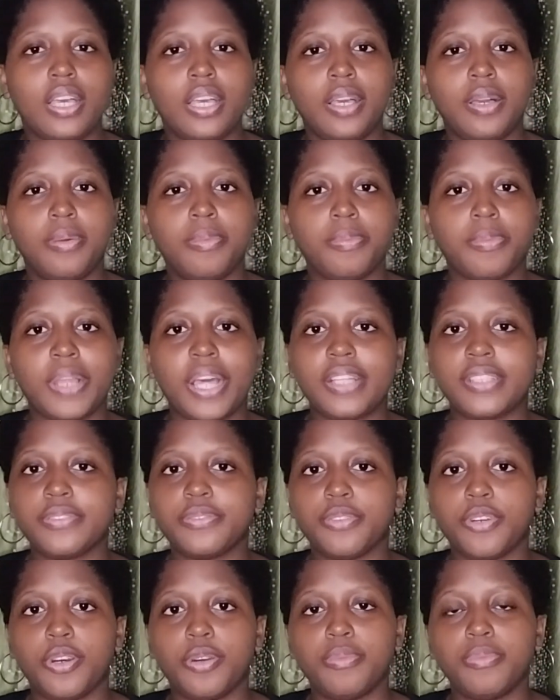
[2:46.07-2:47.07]

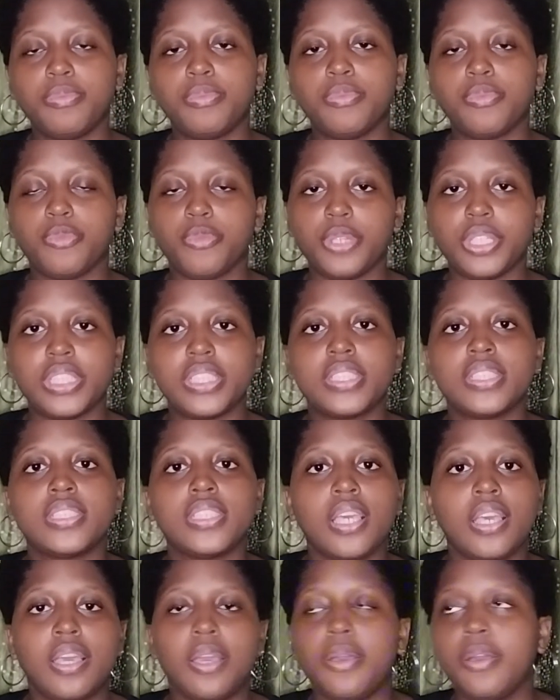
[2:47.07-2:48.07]
platform
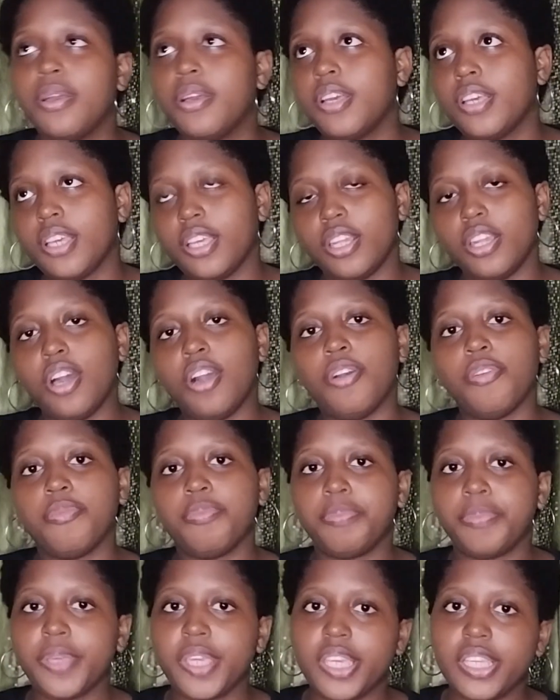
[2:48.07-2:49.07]
with a lot
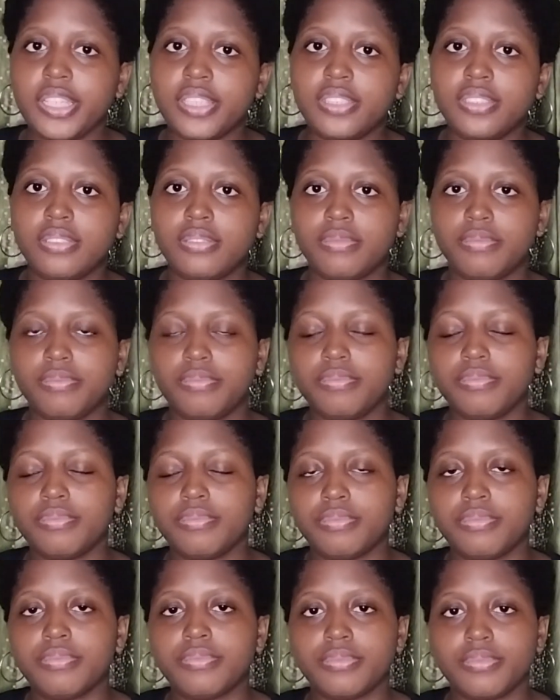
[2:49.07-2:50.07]
of paid
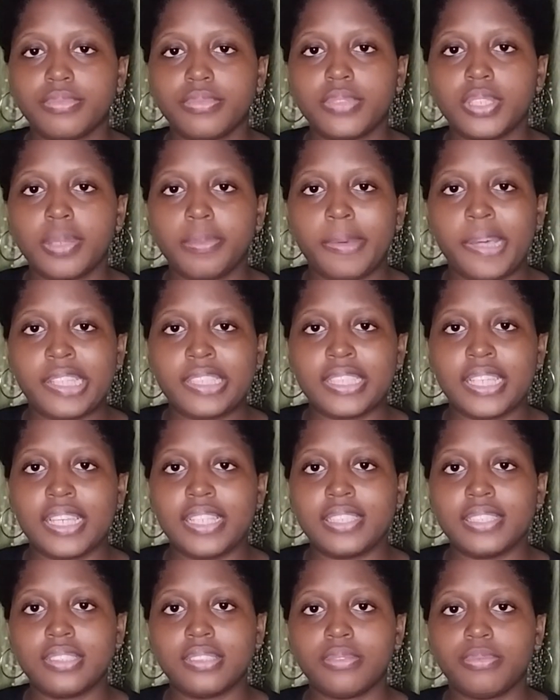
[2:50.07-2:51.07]

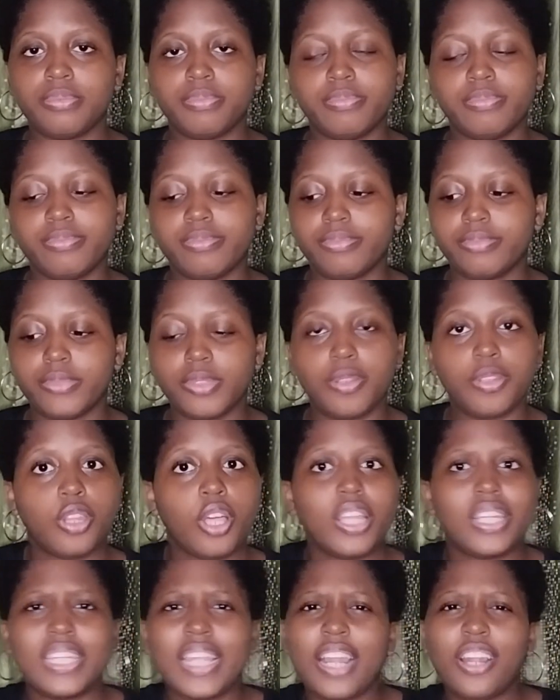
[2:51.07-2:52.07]
patterns.
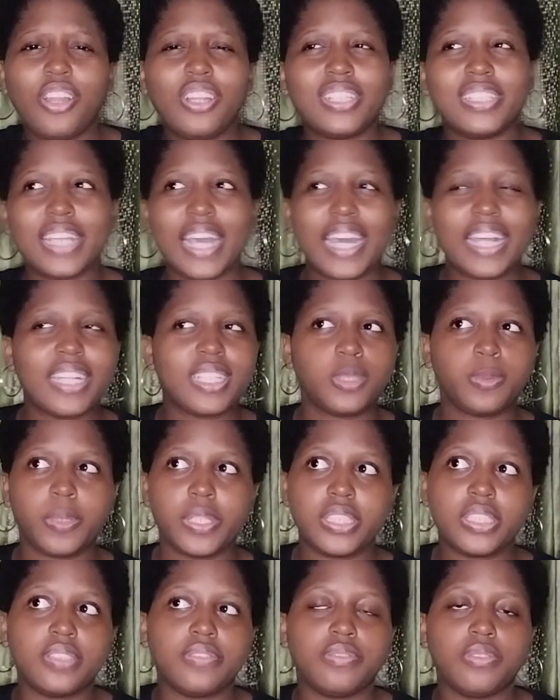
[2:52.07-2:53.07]
They're not that
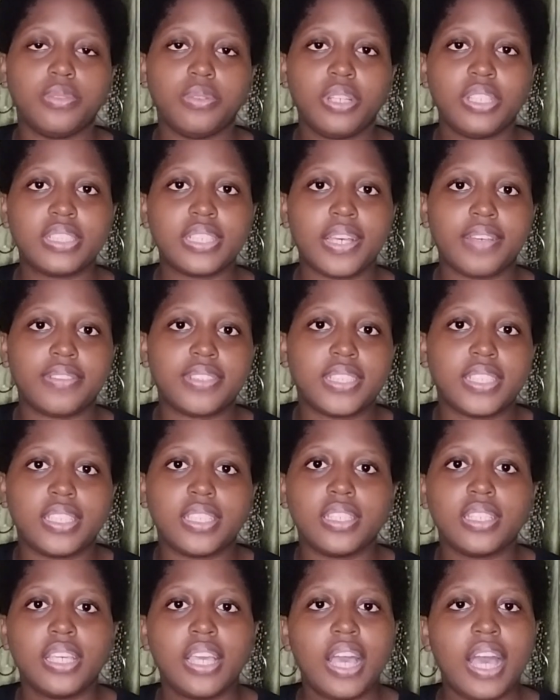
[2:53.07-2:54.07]
expensive. The ones
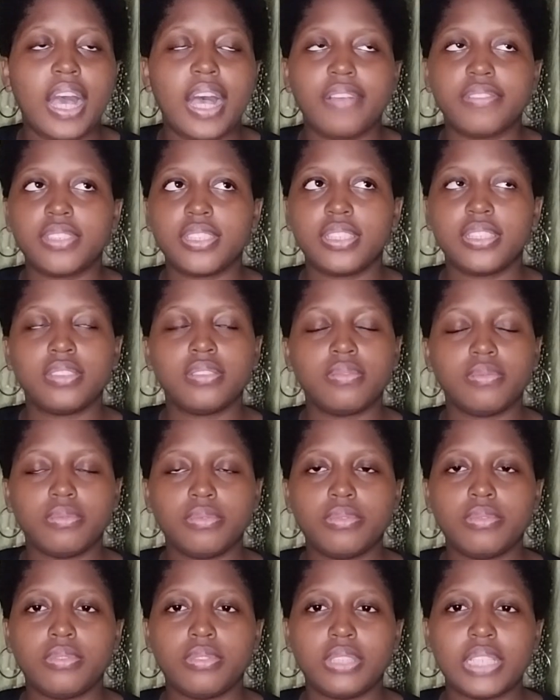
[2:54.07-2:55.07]
I've seen
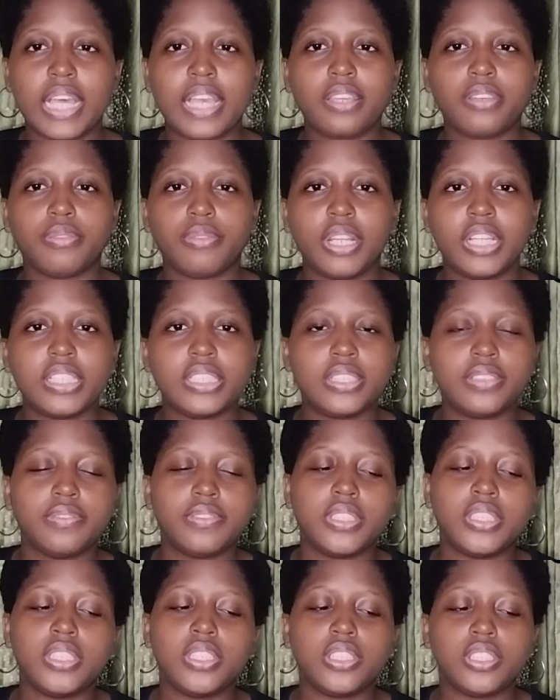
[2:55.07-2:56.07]
like
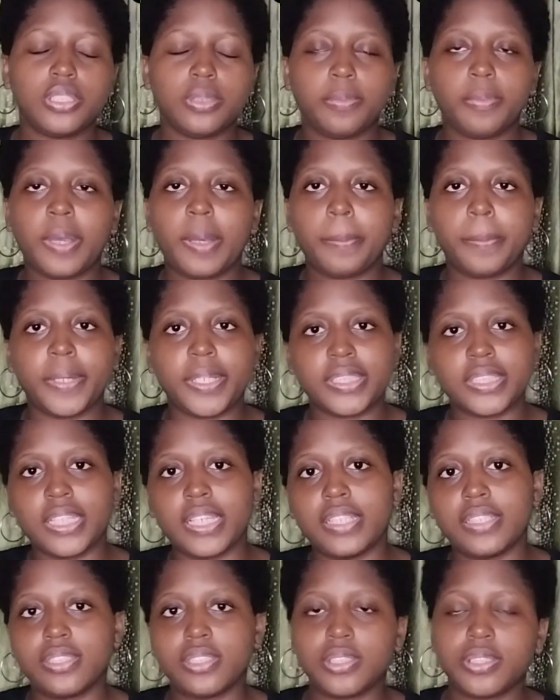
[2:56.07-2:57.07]
relatively cheaper
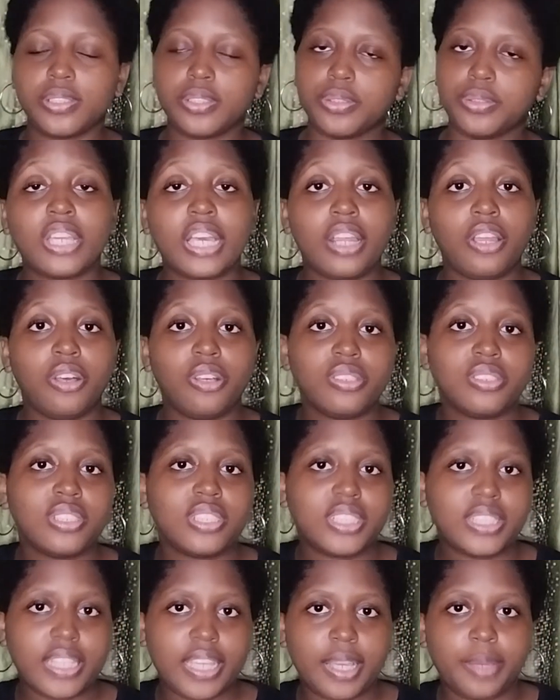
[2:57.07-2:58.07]
patterns. You can
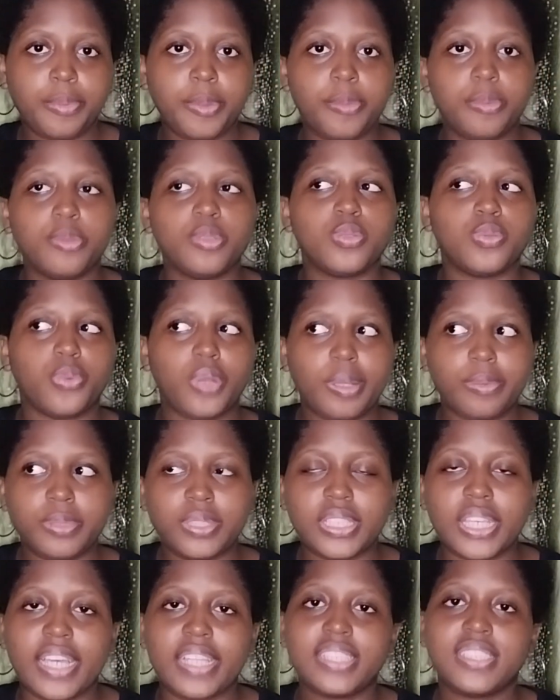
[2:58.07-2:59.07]
also check people's
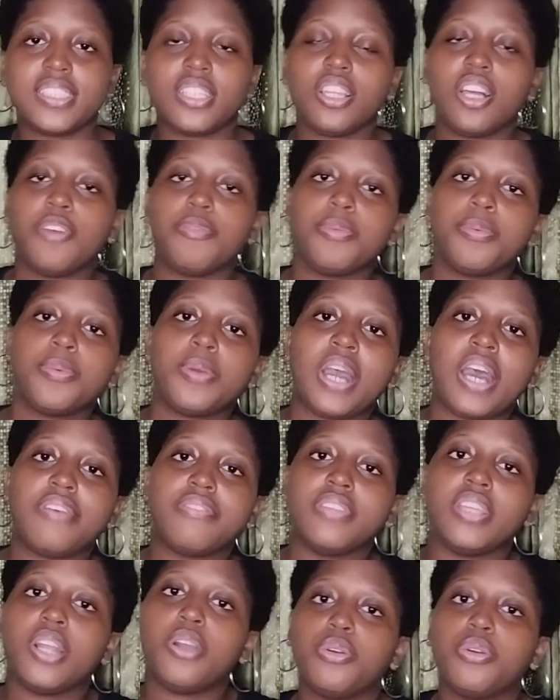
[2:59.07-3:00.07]
websites. A lot of people
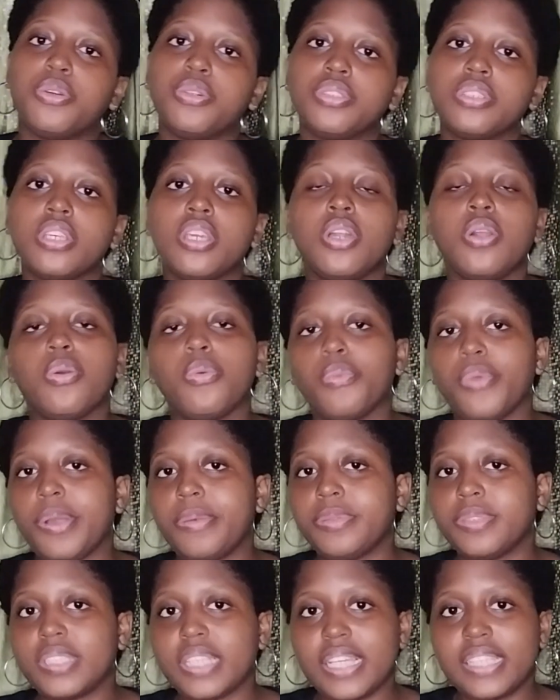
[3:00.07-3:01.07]
have own
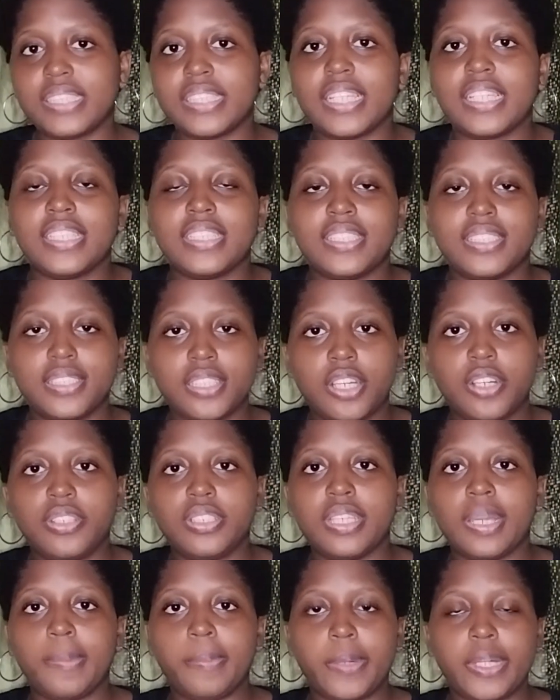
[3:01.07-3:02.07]
websites that they sell
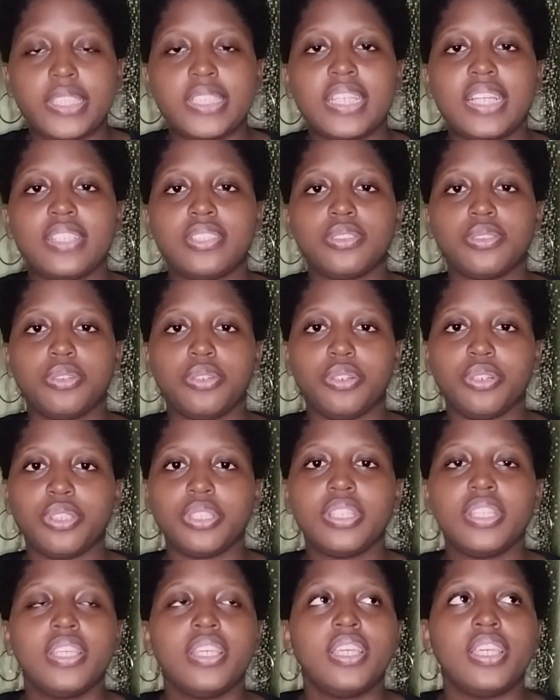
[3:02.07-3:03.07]
their patterns
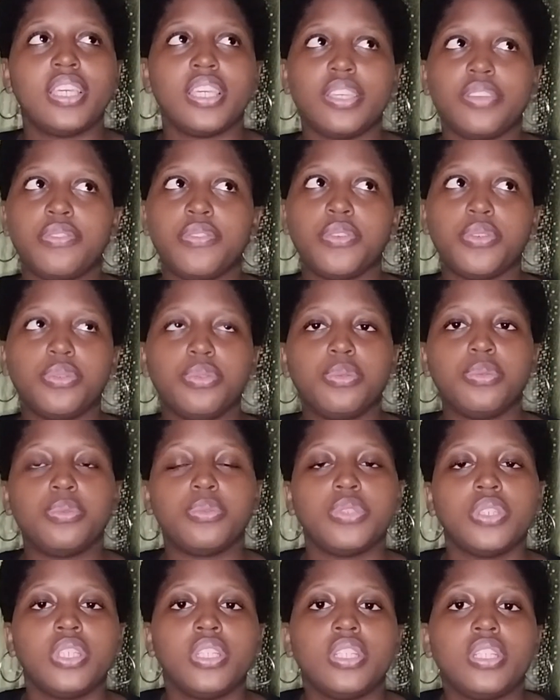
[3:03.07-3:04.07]
on. If
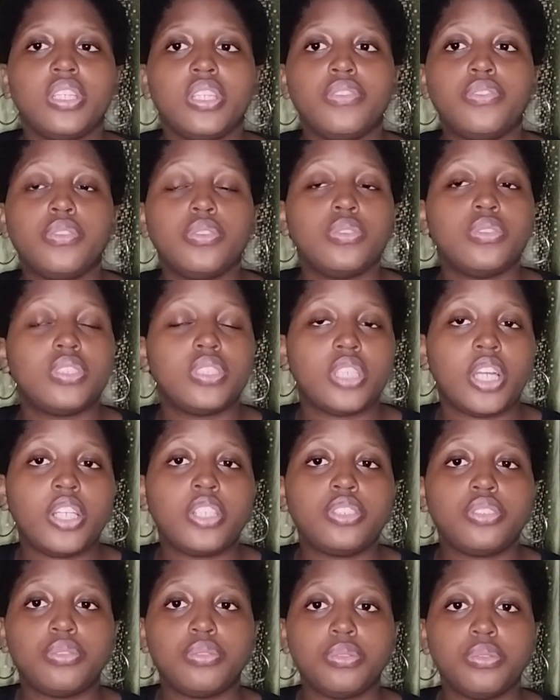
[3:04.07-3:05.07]
you
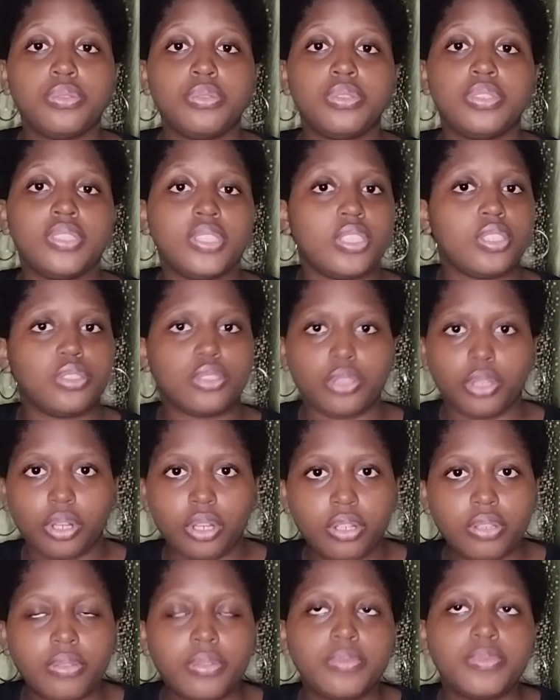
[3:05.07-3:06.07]
search through
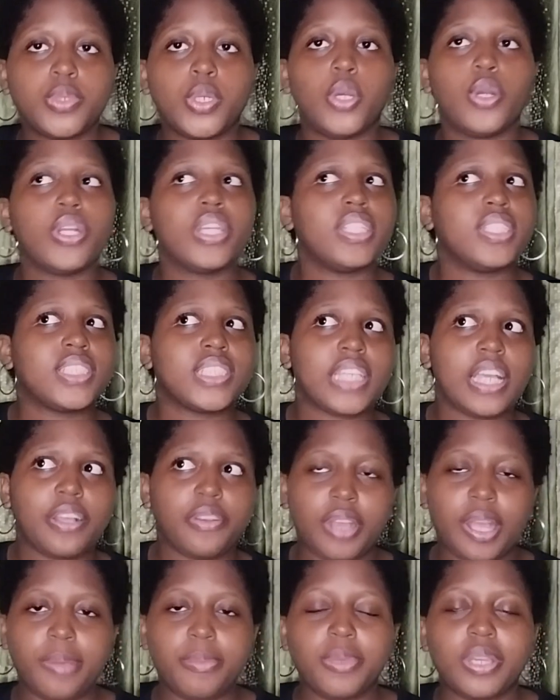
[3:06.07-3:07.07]
TikTok or
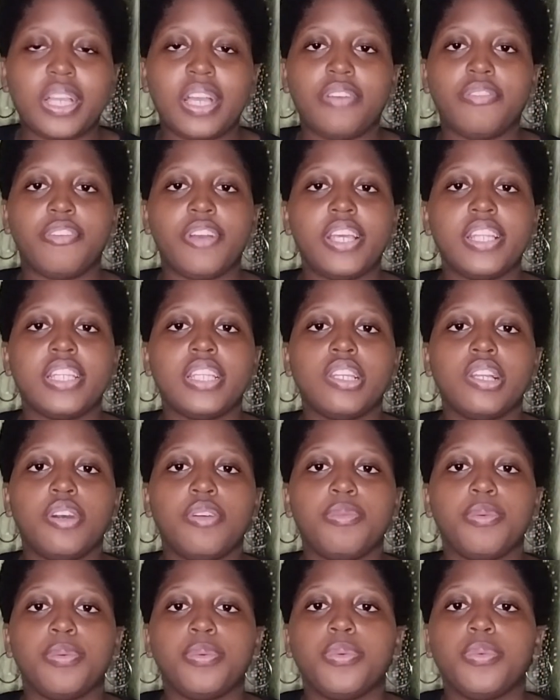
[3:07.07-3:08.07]
Instagram, you can find a
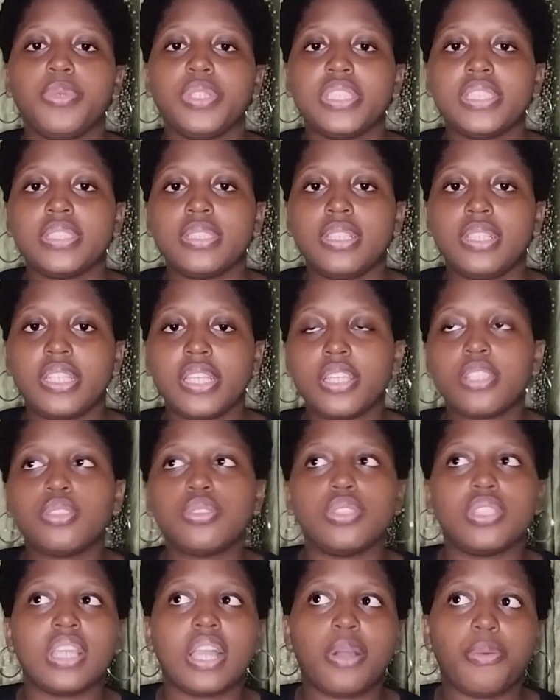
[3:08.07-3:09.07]
lot of people with
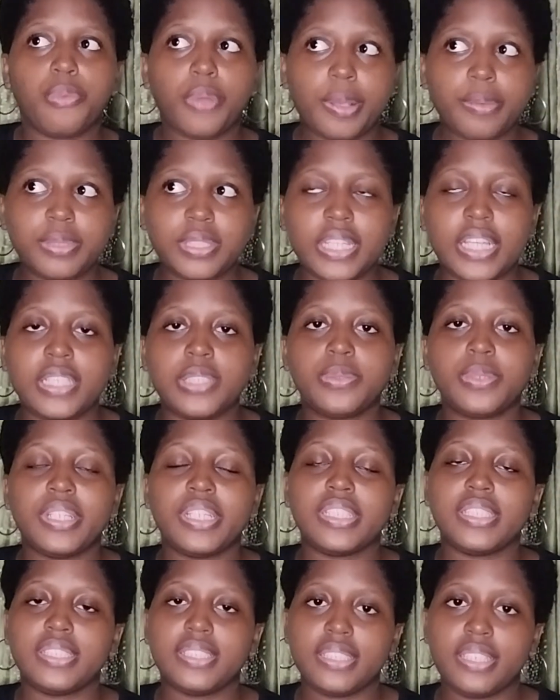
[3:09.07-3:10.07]
links to their websites where
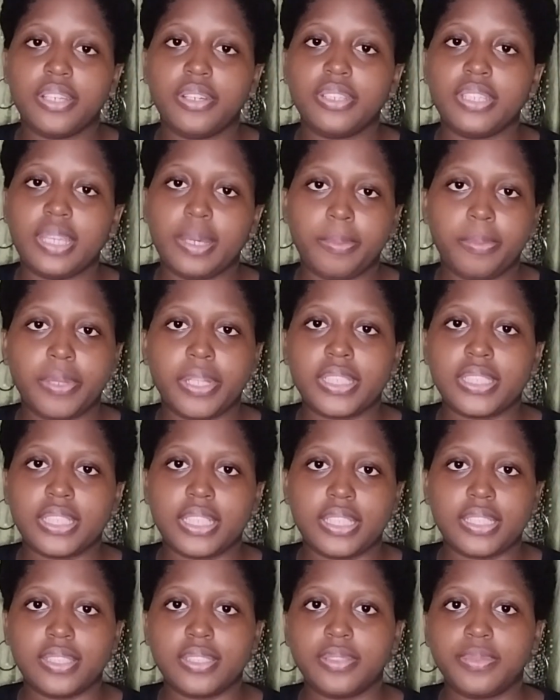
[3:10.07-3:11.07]
they sell their
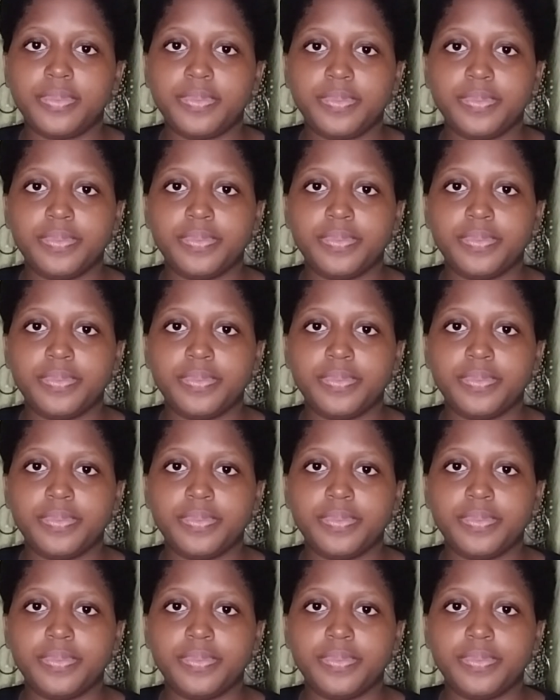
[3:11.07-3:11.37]
patterns.